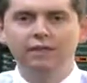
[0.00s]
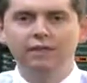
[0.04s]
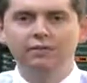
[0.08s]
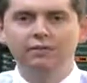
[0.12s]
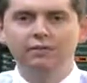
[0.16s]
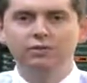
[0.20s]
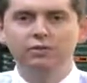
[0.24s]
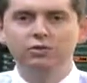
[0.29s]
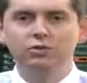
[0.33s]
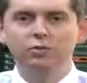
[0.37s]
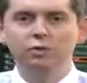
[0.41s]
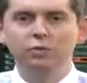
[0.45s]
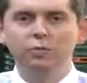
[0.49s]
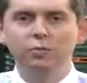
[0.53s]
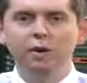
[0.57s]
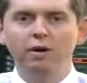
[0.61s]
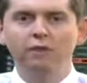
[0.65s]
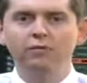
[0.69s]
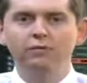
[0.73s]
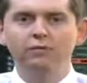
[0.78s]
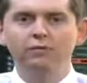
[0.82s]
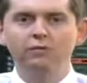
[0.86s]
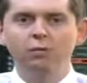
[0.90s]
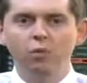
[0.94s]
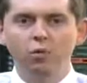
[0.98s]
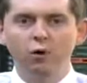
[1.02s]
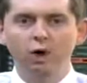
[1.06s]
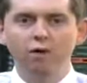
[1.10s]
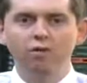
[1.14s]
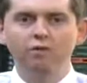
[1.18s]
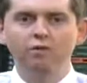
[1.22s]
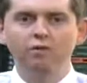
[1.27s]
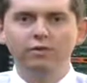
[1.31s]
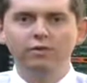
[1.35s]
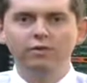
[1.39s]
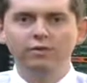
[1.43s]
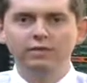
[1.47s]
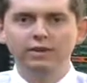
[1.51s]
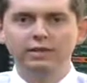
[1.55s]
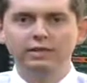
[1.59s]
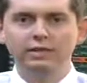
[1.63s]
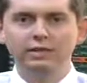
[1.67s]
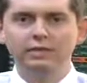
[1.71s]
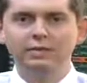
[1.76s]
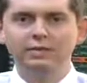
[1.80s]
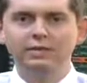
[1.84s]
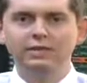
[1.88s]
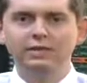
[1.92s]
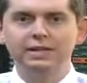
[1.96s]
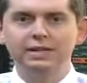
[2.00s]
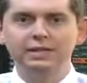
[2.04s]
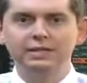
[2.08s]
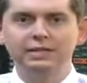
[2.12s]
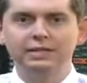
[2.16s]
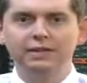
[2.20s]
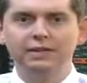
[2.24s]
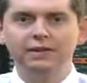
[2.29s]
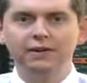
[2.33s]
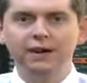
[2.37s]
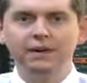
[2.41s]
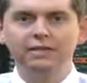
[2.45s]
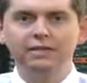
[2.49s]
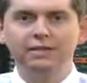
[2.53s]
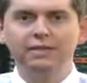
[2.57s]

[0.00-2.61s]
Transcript: The first group of 12 victims testified